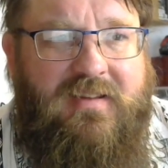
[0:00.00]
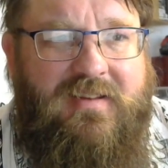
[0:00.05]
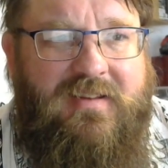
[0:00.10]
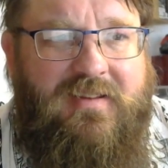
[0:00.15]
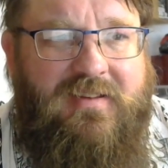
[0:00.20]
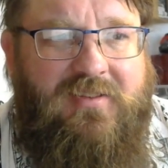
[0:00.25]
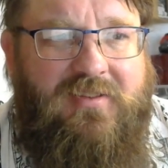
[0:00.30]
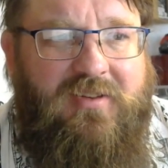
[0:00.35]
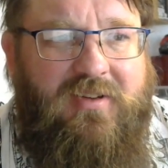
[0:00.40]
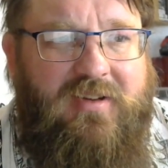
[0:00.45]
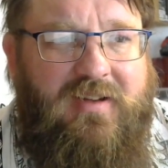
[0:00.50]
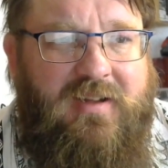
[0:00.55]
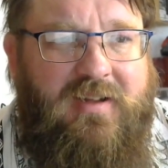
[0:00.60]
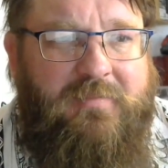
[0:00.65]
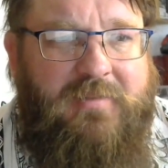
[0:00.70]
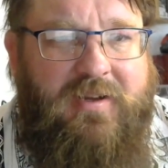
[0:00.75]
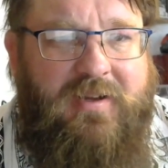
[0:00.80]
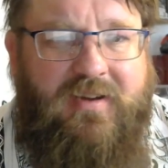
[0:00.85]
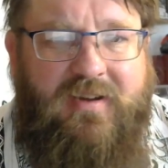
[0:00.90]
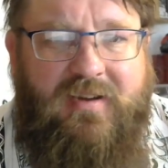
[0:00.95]
So
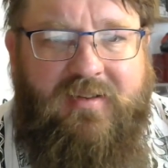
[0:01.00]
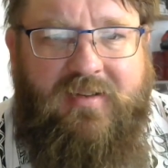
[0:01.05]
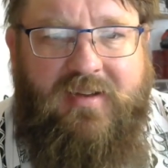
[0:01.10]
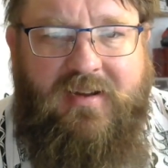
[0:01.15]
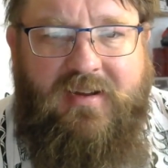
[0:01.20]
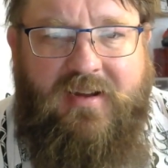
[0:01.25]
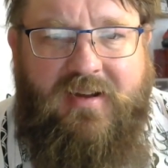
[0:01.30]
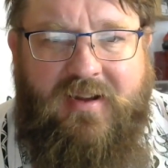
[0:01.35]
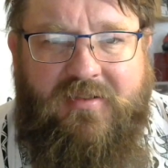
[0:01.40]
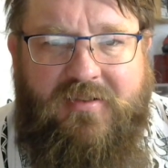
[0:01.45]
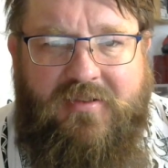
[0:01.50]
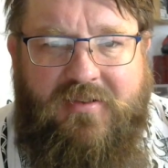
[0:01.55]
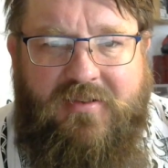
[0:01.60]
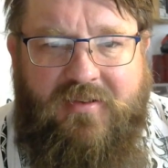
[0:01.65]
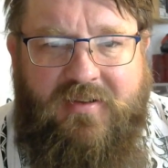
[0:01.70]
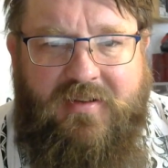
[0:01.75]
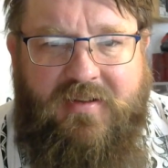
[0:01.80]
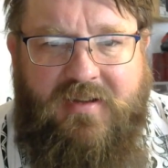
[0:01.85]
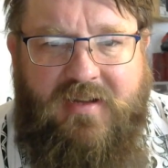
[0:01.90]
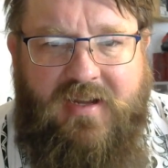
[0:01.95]
I'm curious how you guys are
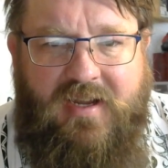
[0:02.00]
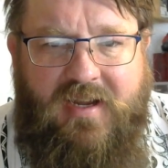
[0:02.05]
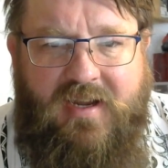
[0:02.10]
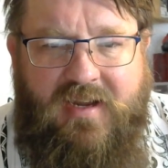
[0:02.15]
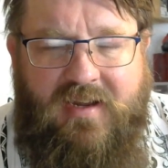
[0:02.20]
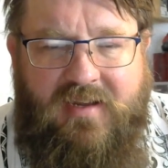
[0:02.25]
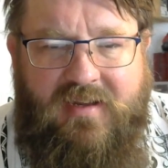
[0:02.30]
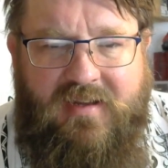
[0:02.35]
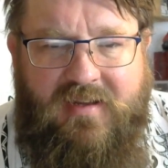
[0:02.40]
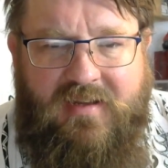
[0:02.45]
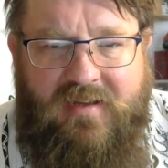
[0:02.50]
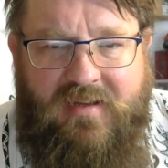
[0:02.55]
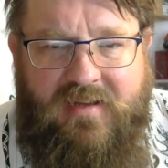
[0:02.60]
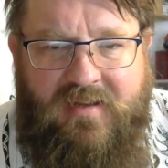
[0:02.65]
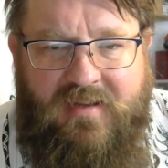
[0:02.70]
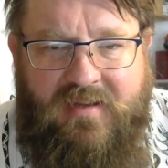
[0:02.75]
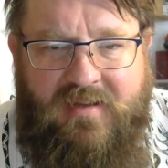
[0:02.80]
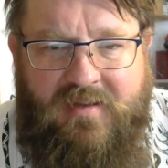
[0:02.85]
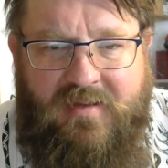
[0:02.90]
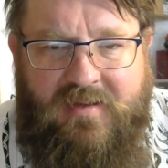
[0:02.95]
doing today.
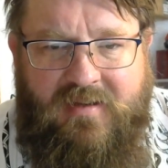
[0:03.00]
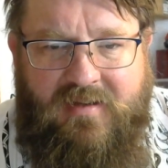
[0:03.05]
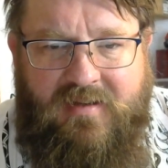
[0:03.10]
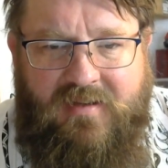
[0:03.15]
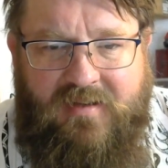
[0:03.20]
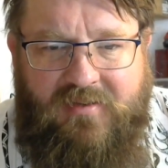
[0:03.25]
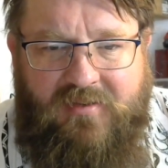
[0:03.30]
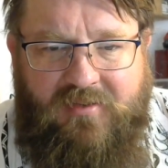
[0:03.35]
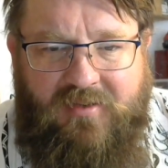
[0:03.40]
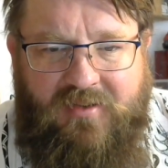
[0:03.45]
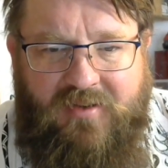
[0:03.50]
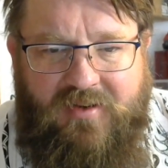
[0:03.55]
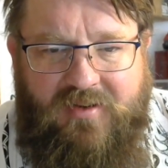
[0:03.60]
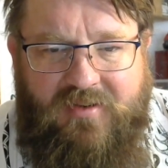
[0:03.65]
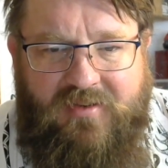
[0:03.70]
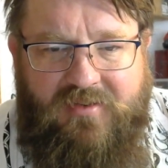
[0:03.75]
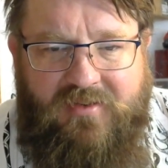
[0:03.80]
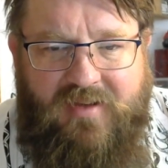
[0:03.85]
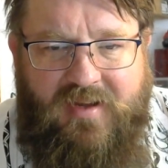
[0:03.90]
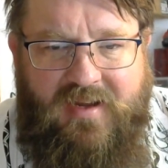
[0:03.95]
It's
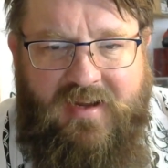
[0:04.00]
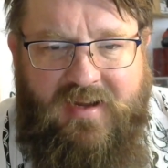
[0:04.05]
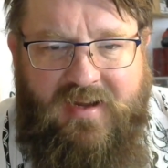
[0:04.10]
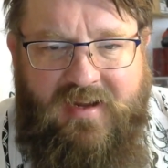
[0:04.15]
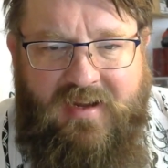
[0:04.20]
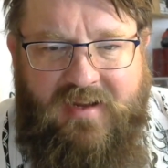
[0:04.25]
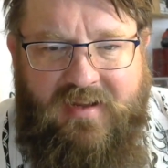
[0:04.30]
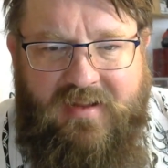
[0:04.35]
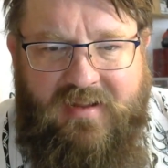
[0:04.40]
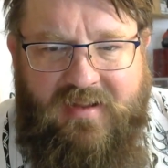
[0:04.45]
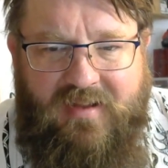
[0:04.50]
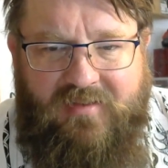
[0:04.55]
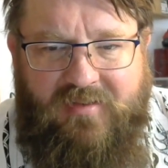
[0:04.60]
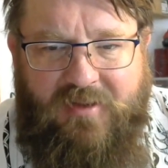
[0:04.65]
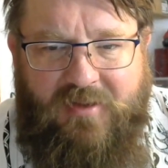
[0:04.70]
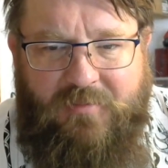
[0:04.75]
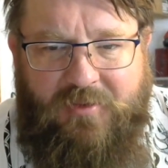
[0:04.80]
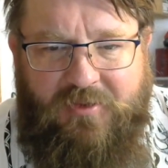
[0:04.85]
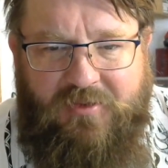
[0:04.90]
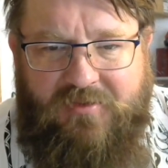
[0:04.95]
Thursday. That's
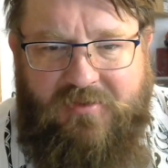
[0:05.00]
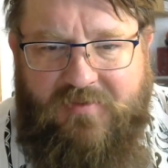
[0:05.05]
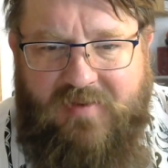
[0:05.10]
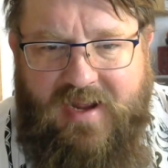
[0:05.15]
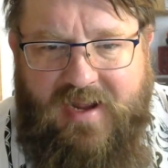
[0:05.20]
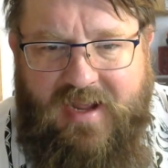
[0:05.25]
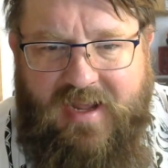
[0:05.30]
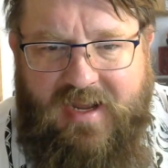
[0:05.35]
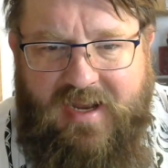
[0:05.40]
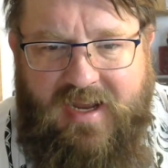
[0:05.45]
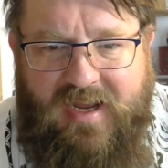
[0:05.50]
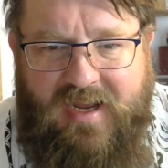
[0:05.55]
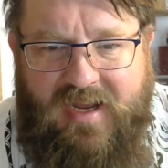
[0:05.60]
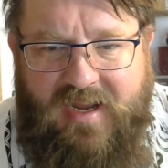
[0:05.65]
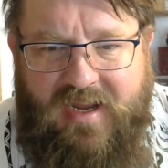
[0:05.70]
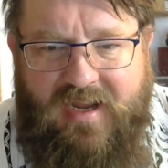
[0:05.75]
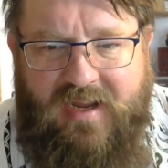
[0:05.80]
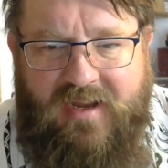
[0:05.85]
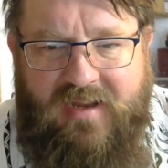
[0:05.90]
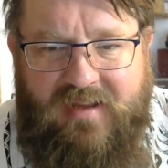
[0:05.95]
almost
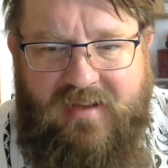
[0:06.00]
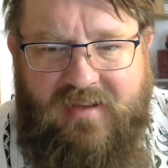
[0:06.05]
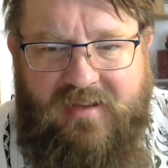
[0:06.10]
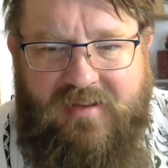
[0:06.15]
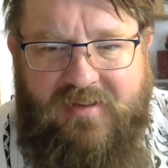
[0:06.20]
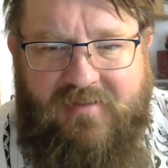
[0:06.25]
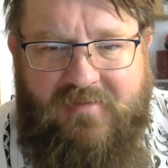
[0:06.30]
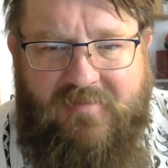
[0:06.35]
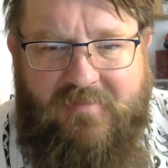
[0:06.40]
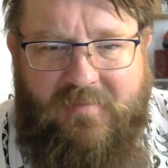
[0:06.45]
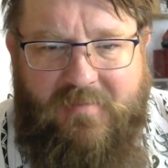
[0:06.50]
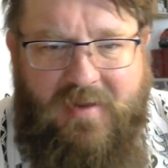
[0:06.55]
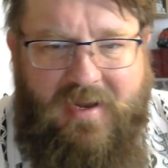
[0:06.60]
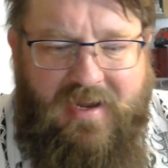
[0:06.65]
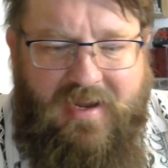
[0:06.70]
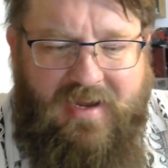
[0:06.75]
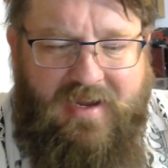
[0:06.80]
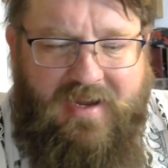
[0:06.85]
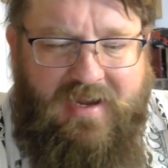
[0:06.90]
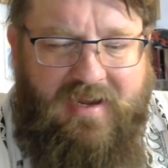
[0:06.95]
Friday.
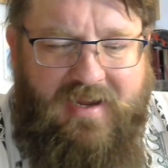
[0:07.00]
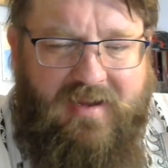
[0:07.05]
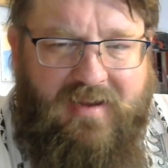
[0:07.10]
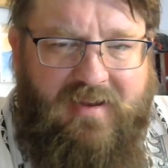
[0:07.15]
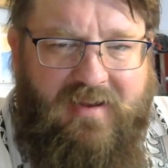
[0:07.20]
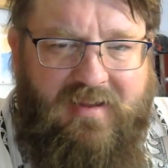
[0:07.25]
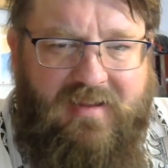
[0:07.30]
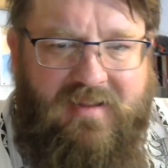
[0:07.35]
Man.